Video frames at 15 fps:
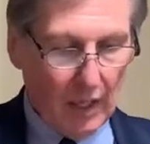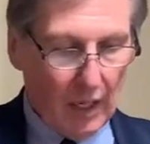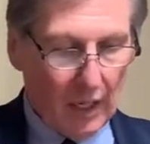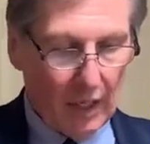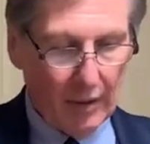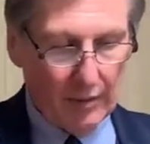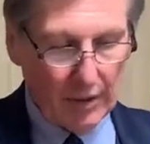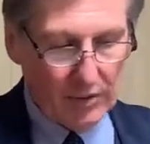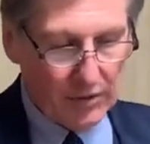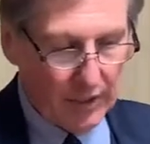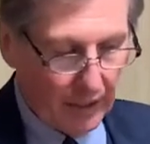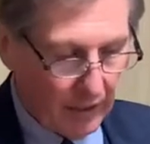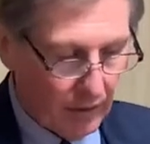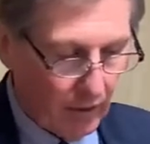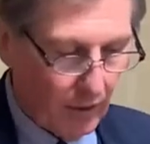A
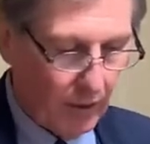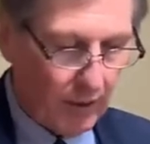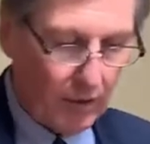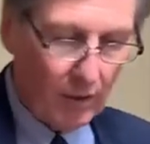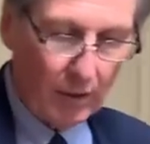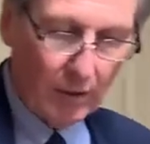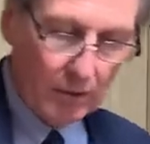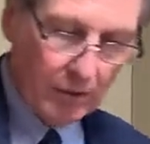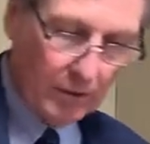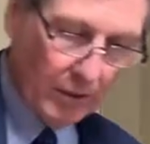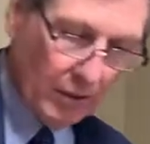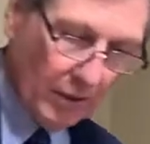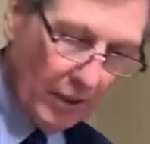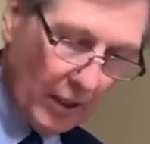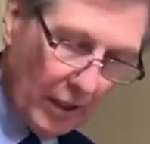second article
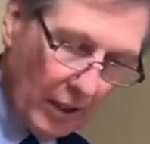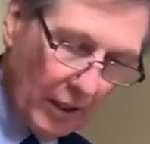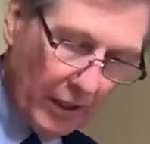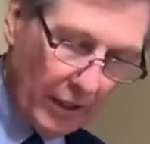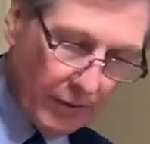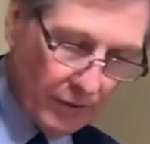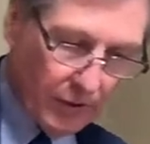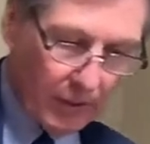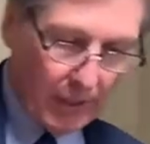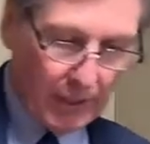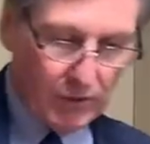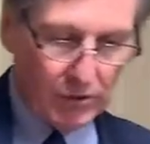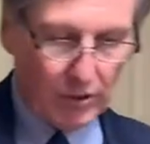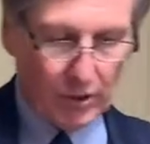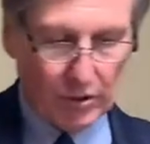in
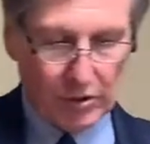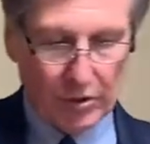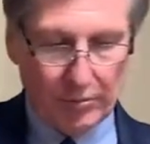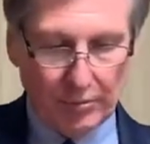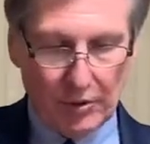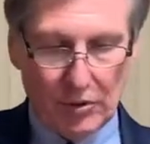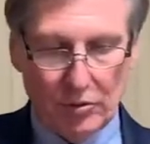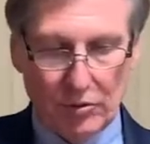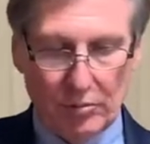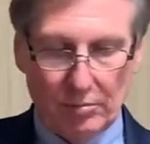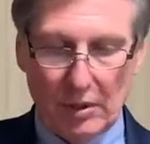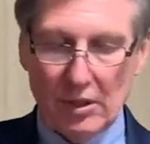today's Star Tribune,